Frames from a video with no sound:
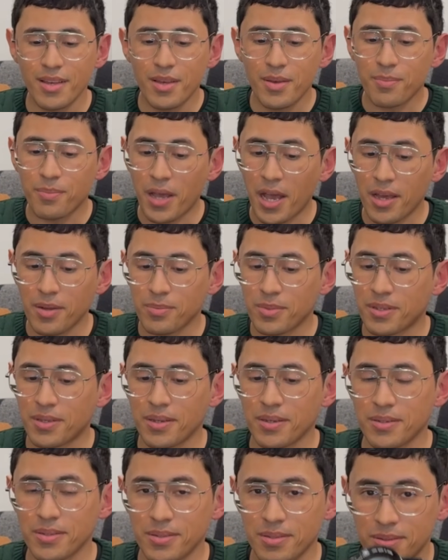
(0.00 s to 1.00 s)
Bad
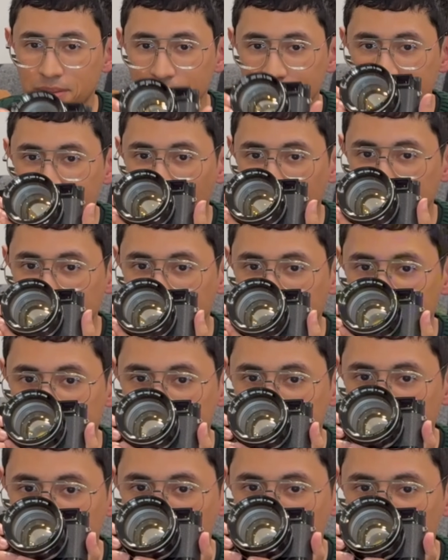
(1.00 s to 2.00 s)
because, as you could
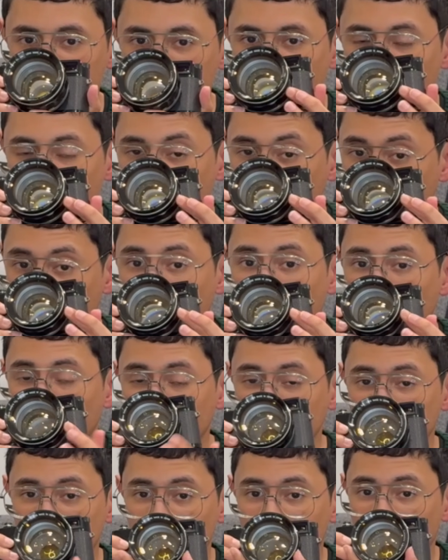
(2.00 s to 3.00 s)
see, it
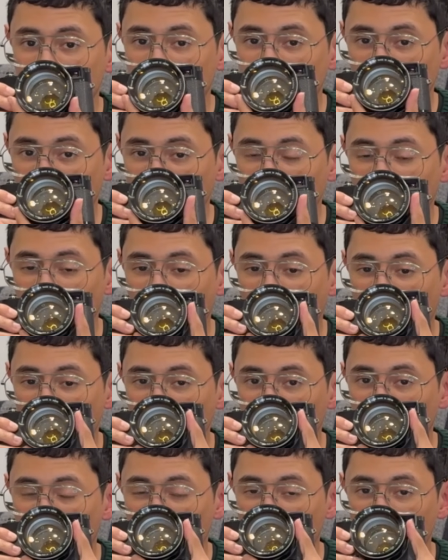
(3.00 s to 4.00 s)
goes a
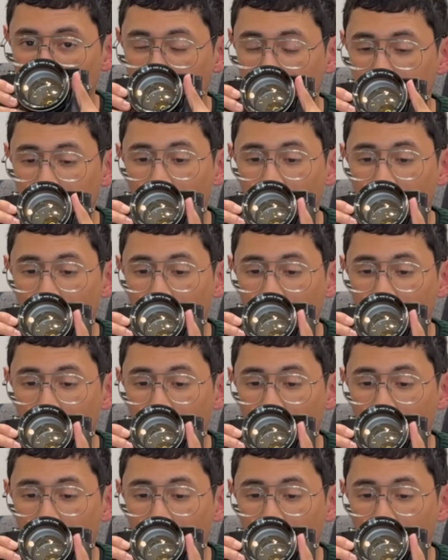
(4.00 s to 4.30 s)
long way.